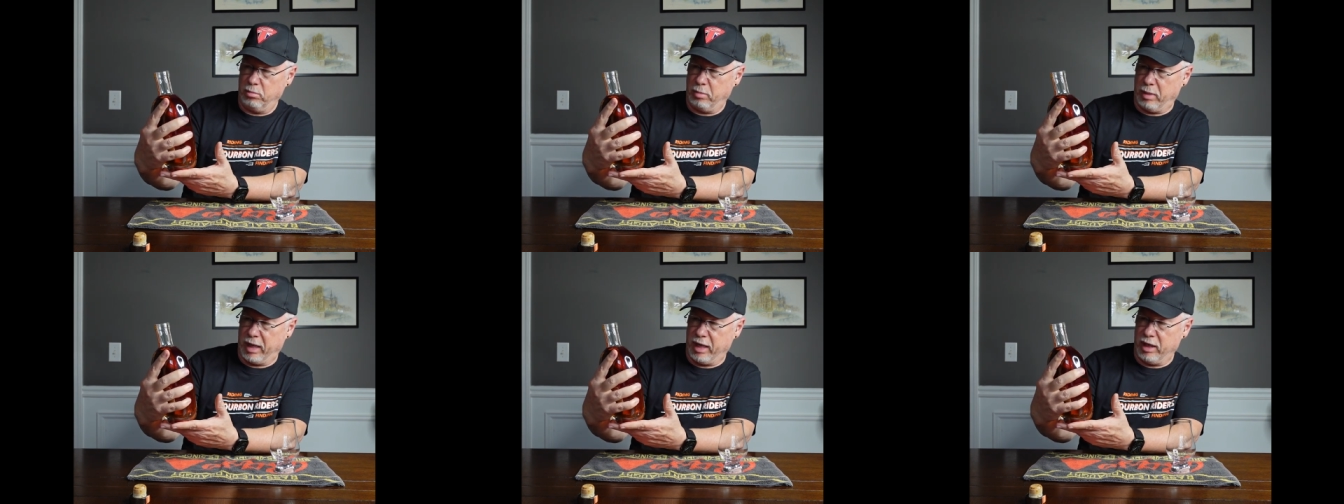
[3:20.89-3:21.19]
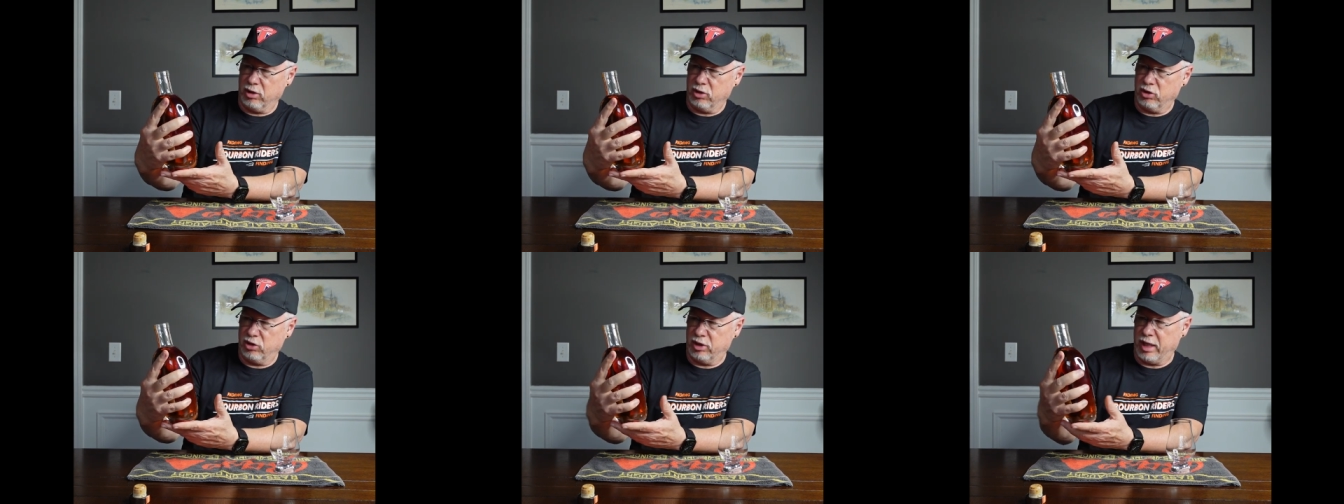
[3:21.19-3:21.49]

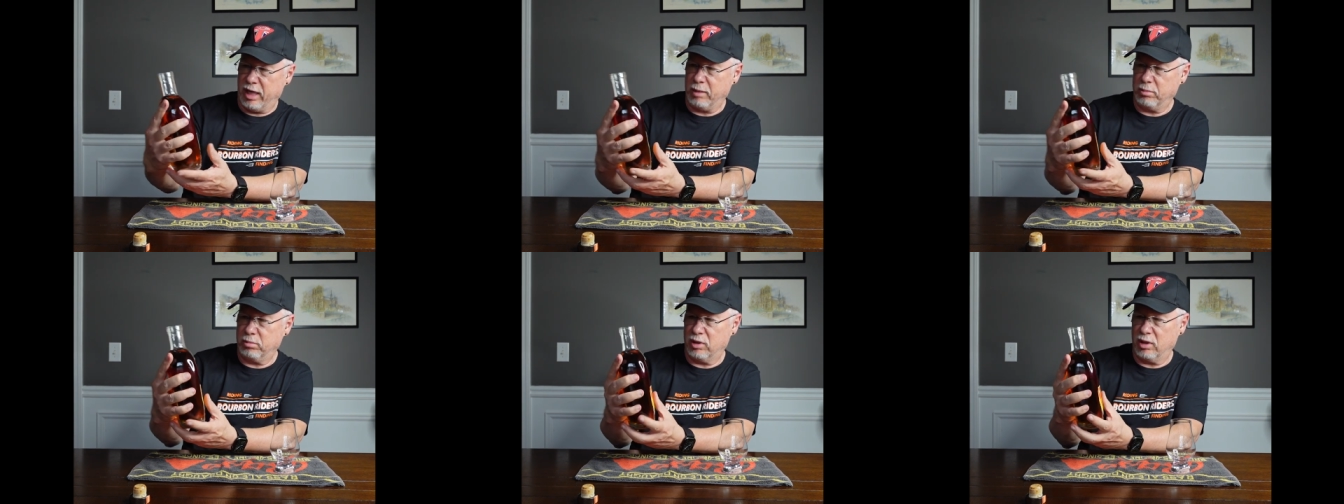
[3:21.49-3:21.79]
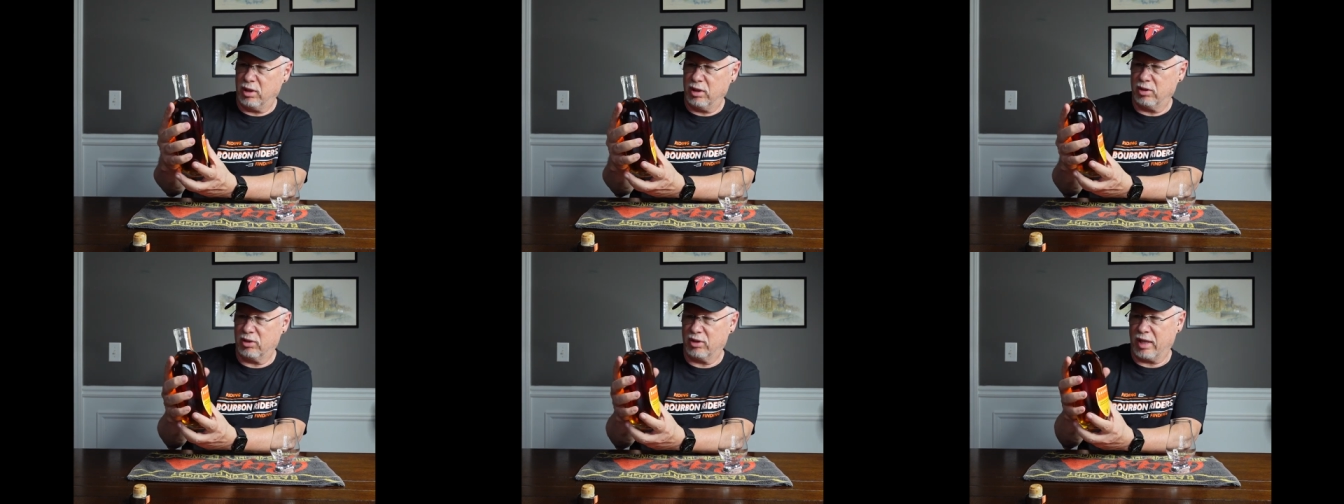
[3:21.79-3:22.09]

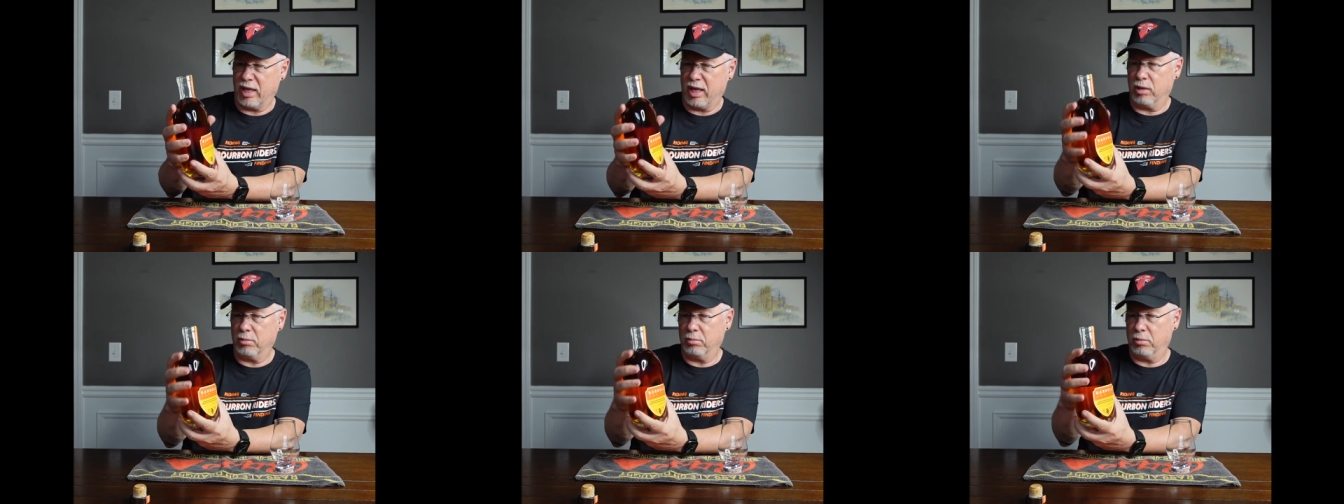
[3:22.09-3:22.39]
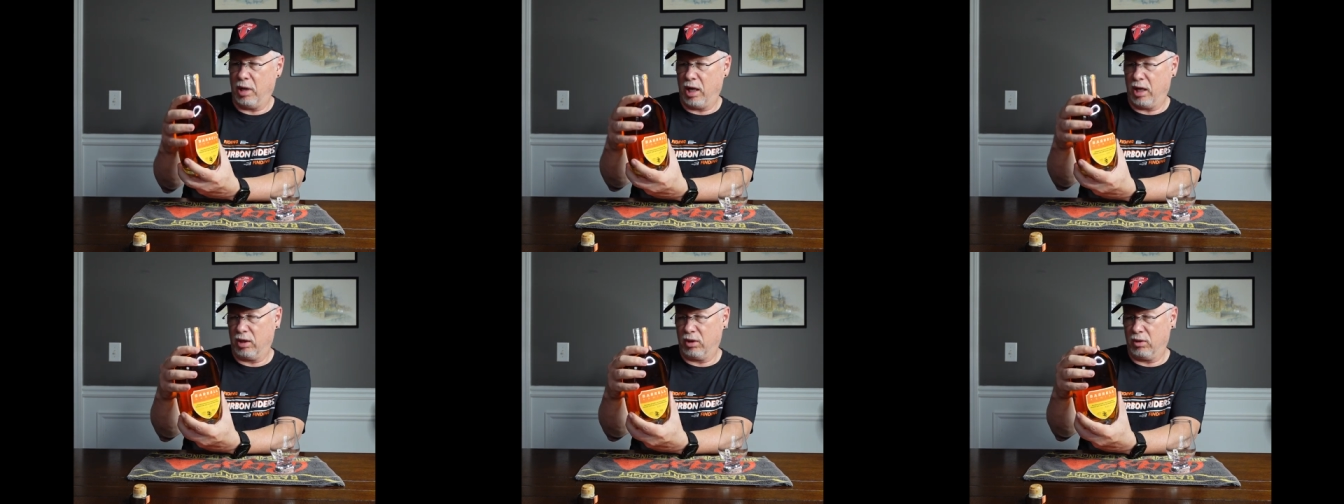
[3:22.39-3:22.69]
pear-shaped style
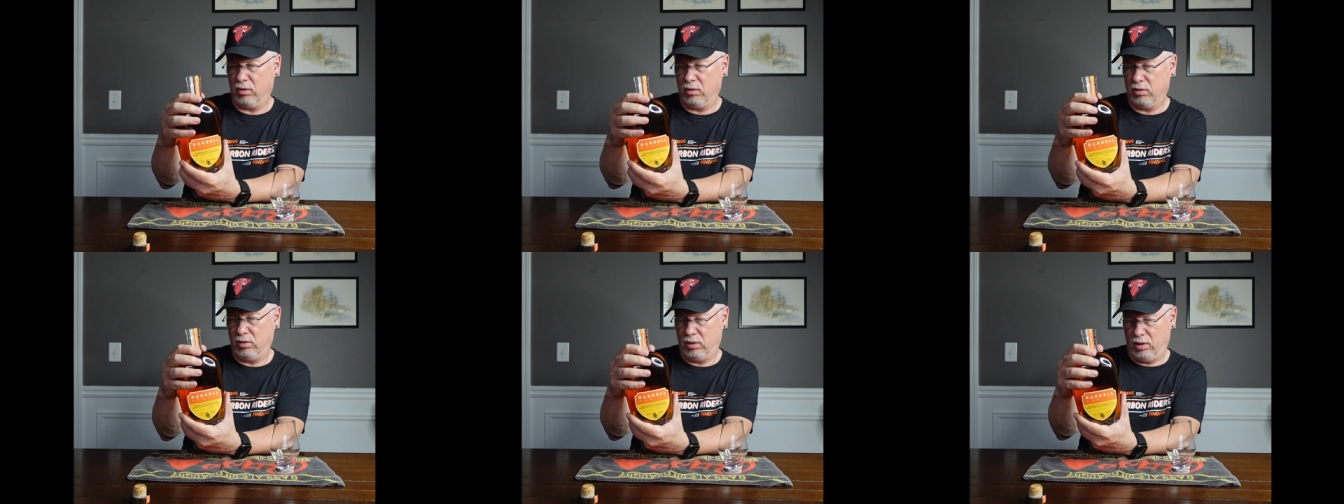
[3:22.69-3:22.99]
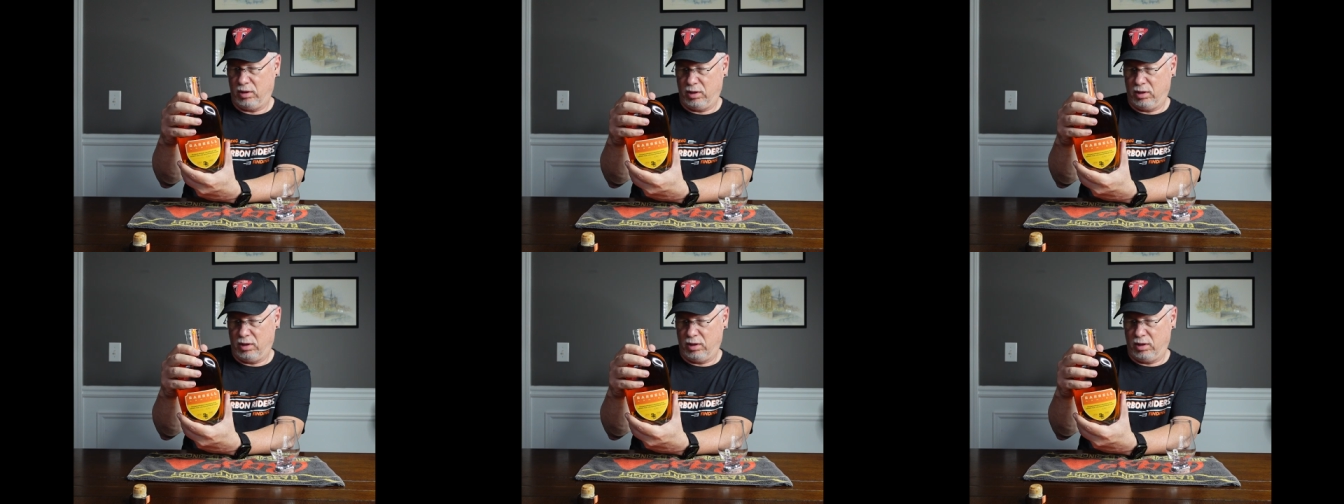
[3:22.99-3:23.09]
bottle.